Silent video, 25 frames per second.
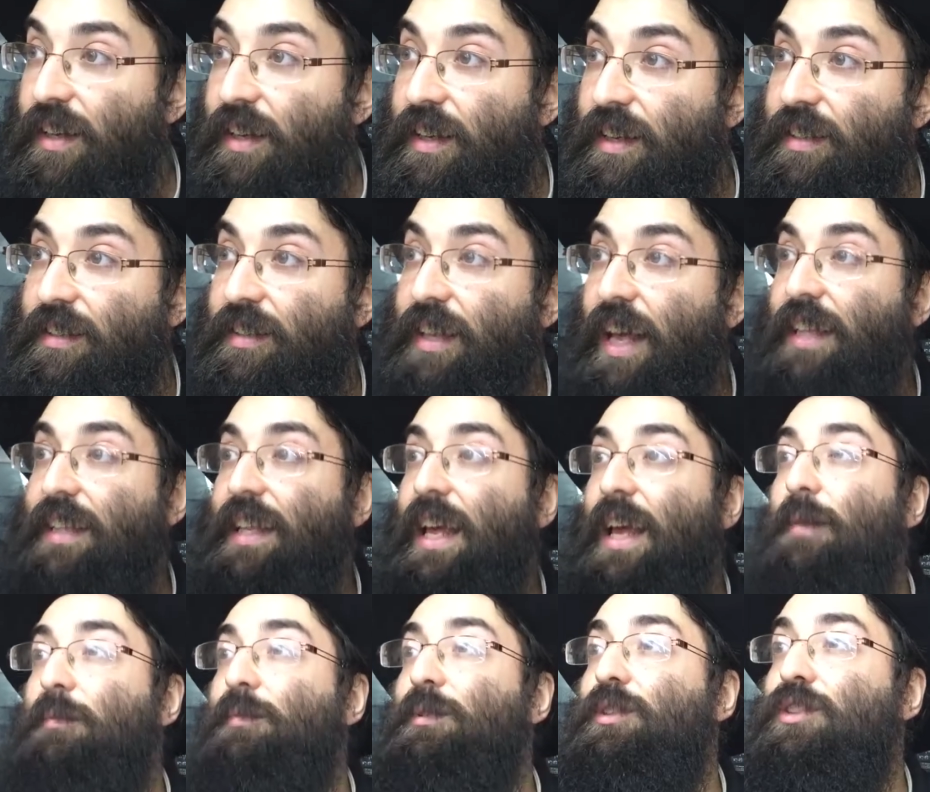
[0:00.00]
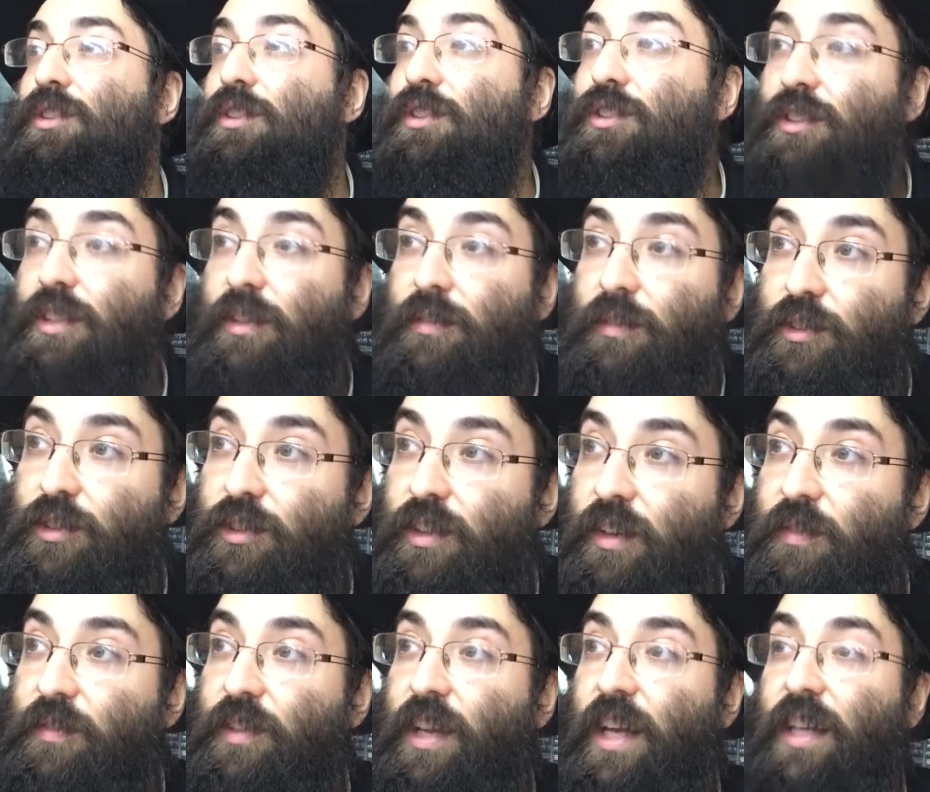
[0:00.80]
is that the Eibush Shiva
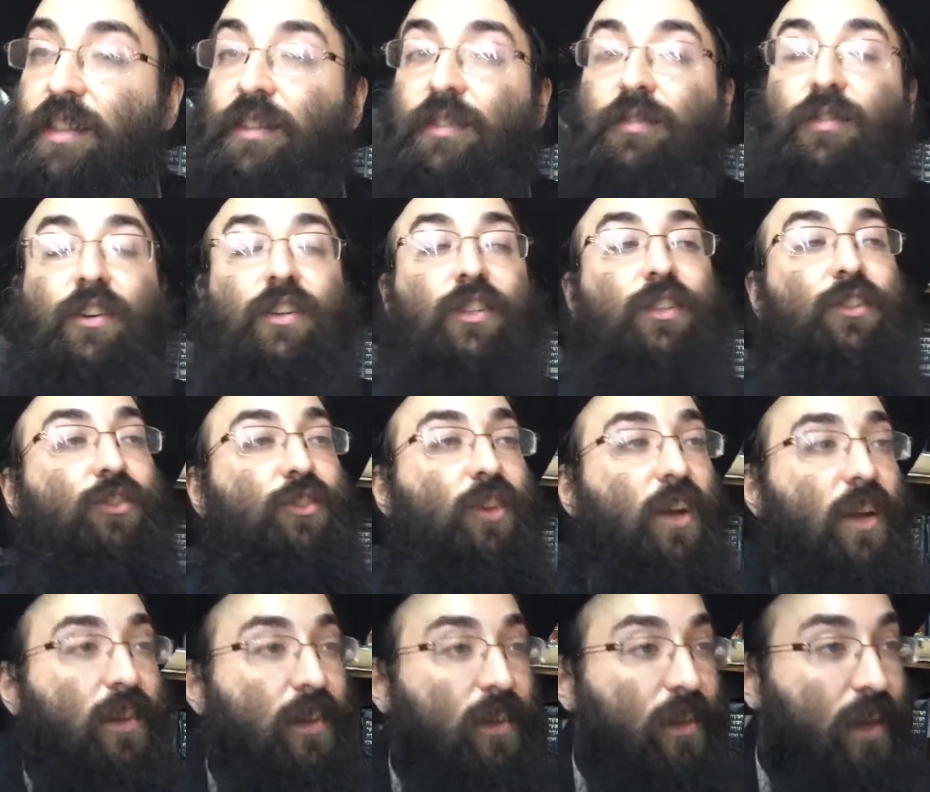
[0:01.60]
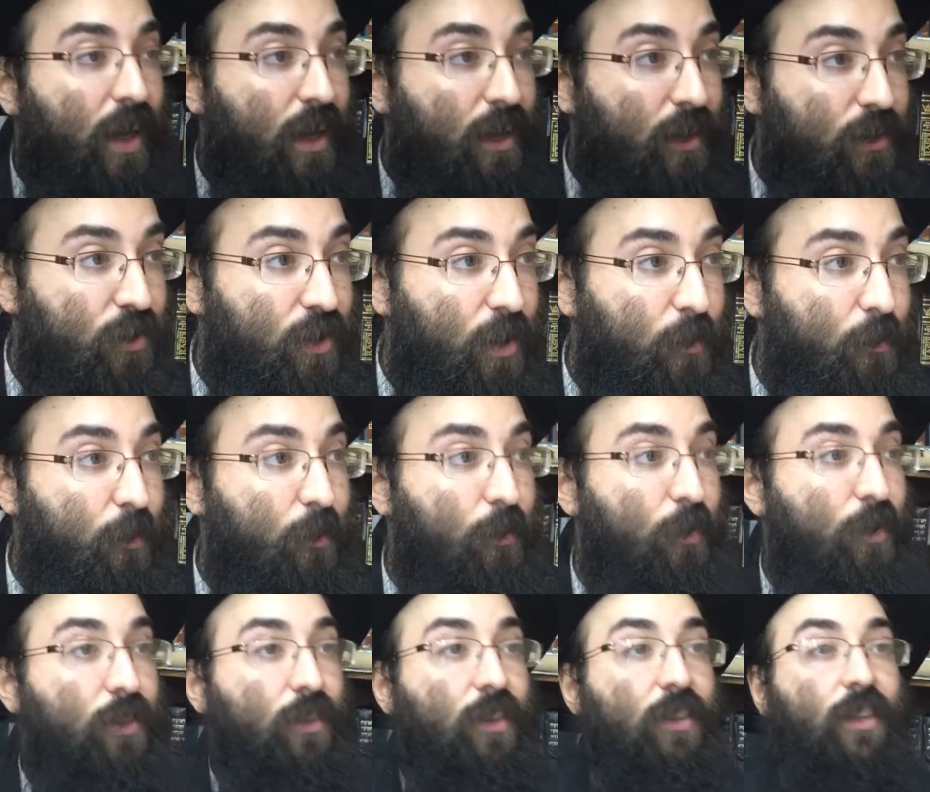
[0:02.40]
Shefteinu Kvar Yishena, Hashem will
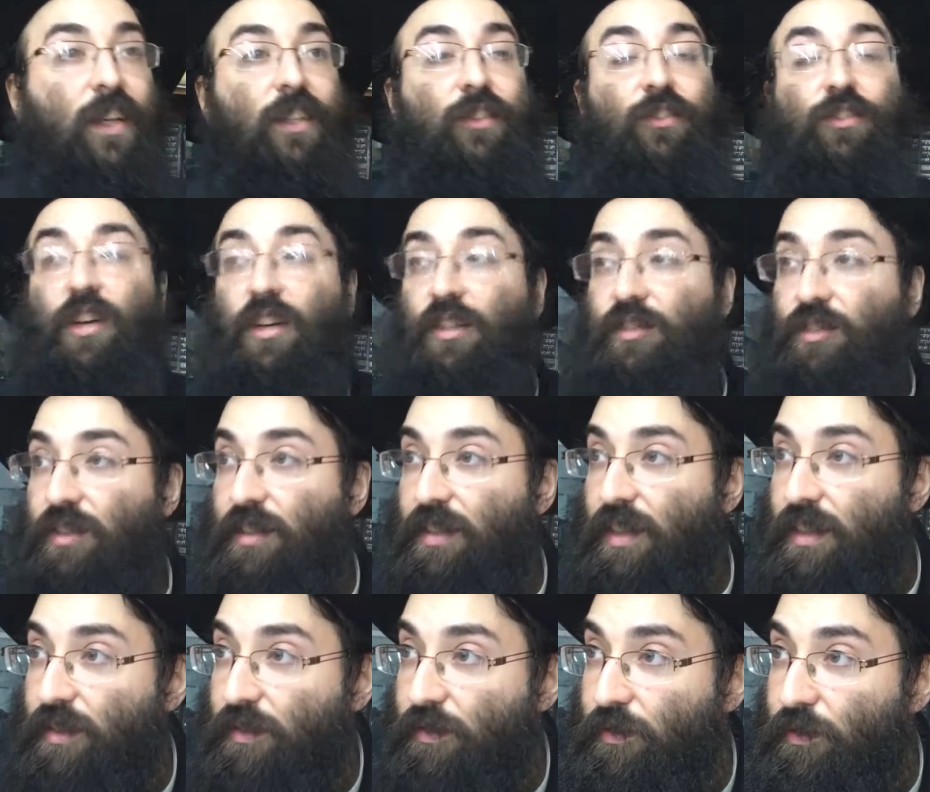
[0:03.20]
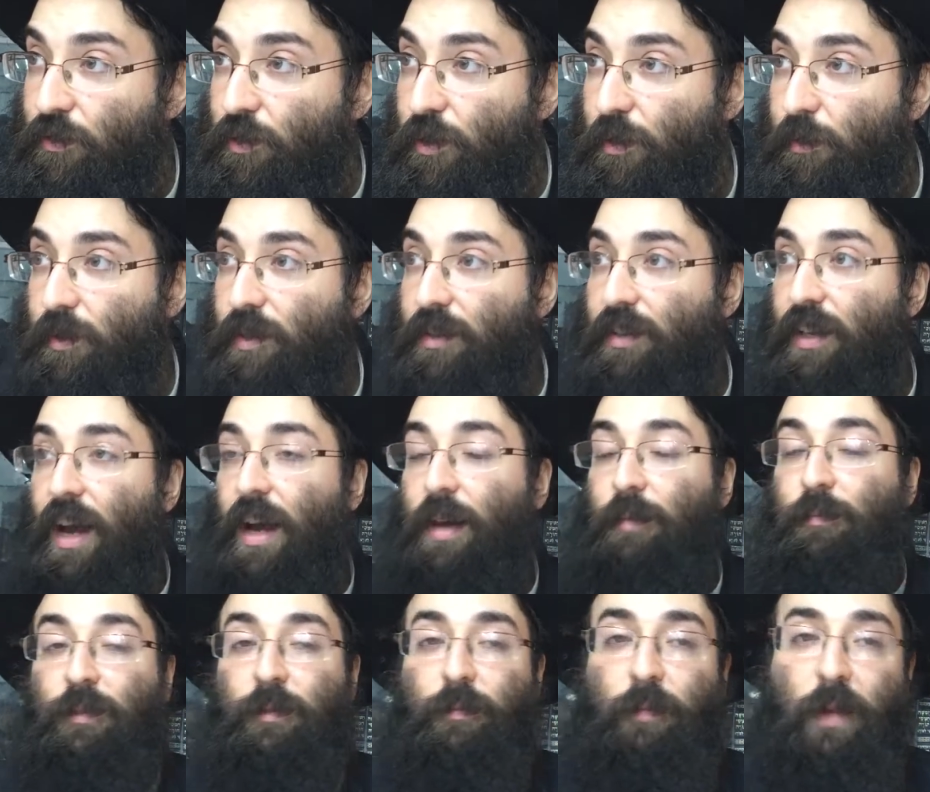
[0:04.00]
return our judges as in former
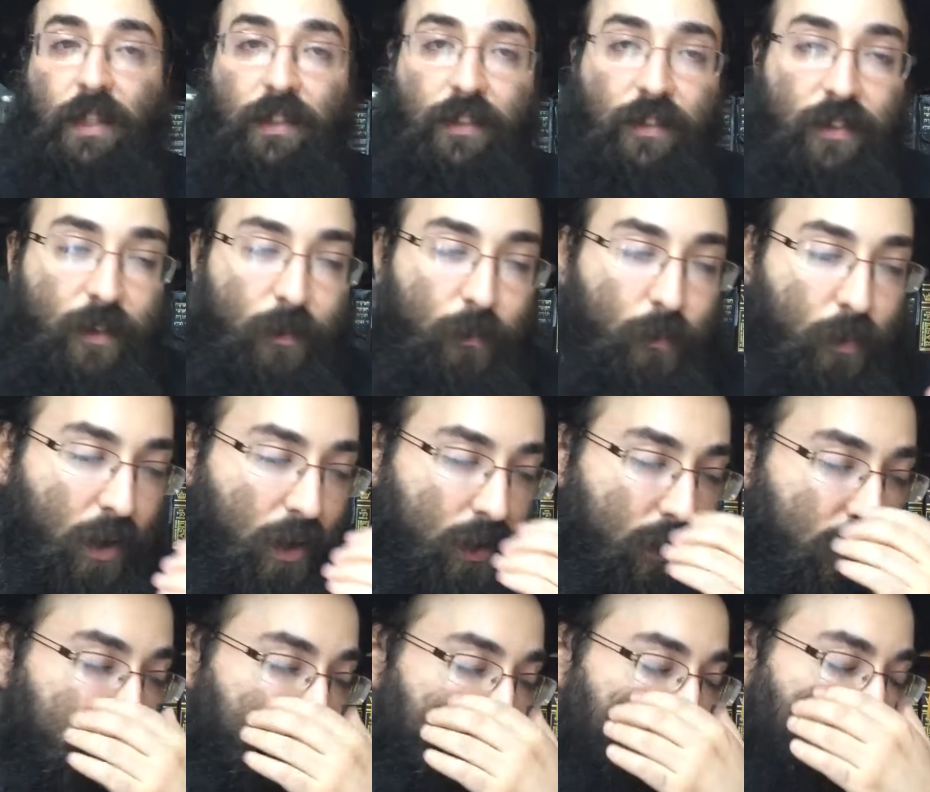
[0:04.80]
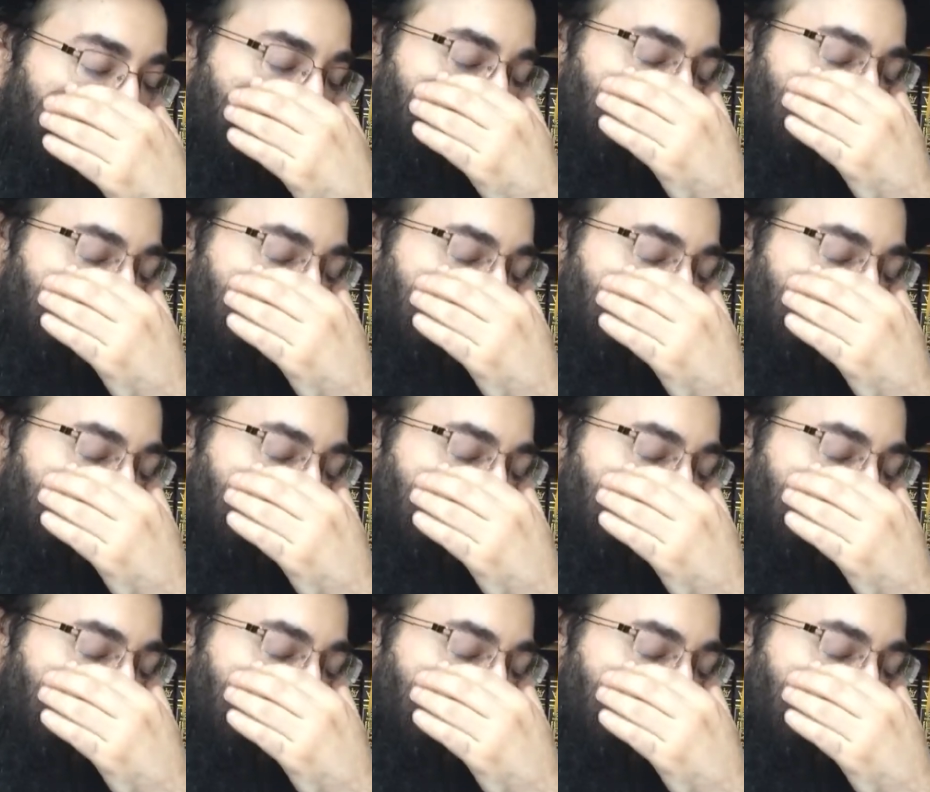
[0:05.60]
times. Based on the pasuk,